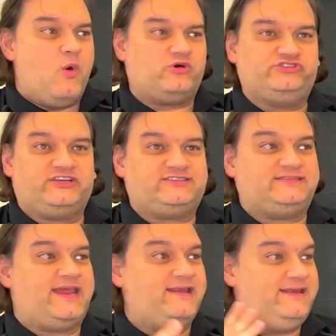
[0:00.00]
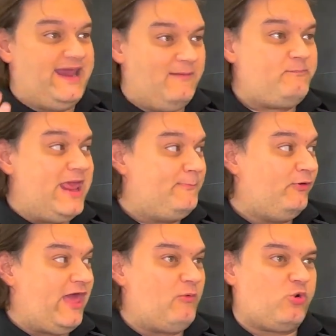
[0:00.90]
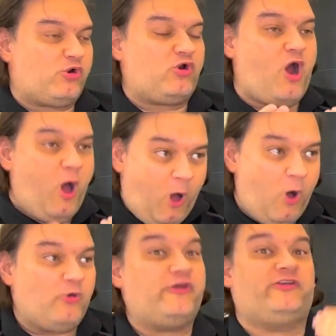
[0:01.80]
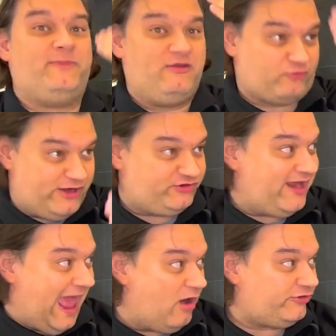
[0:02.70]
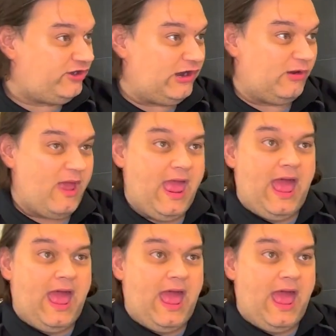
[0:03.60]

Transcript: will just condemn people that we're called to be reaching out to.